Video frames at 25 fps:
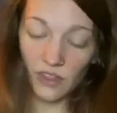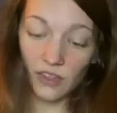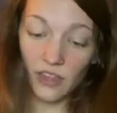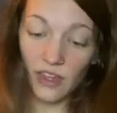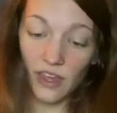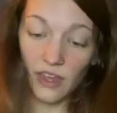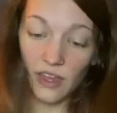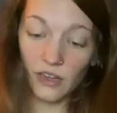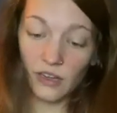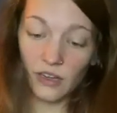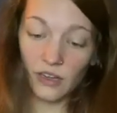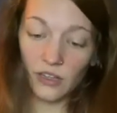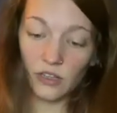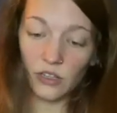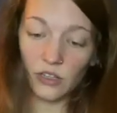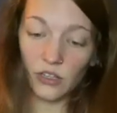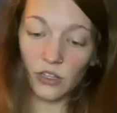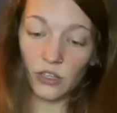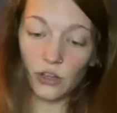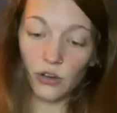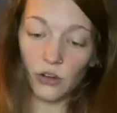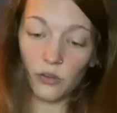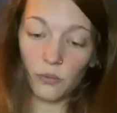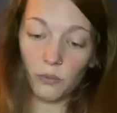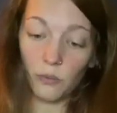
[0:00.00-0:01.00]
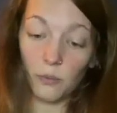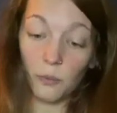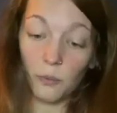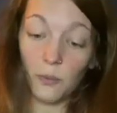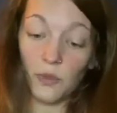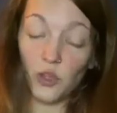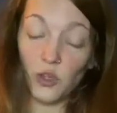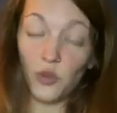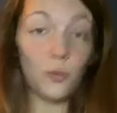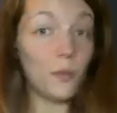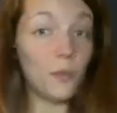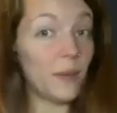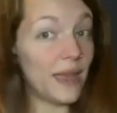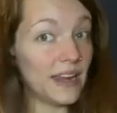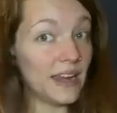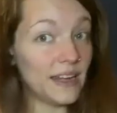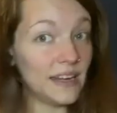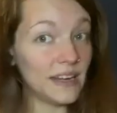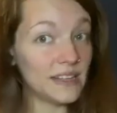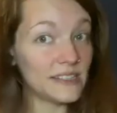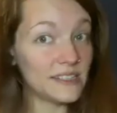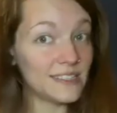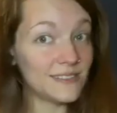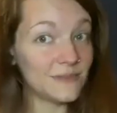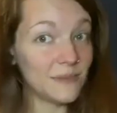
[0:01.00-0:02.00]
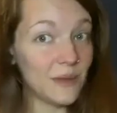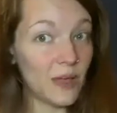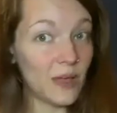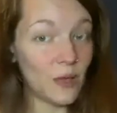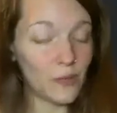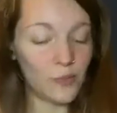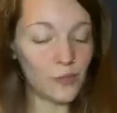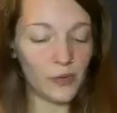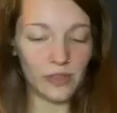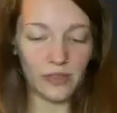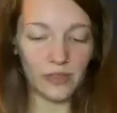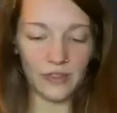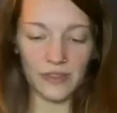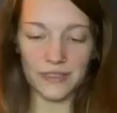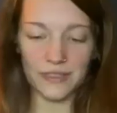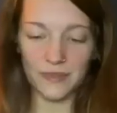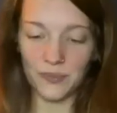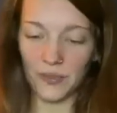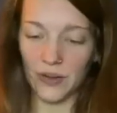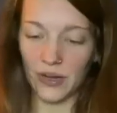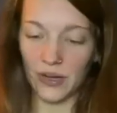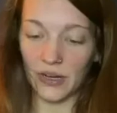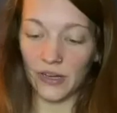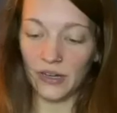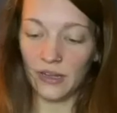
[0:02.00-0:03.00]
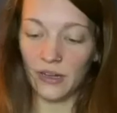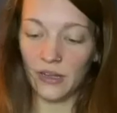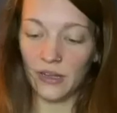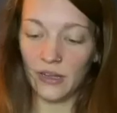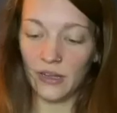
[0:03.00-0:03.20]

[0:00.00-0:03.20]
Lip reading: Then you may need some help with this part,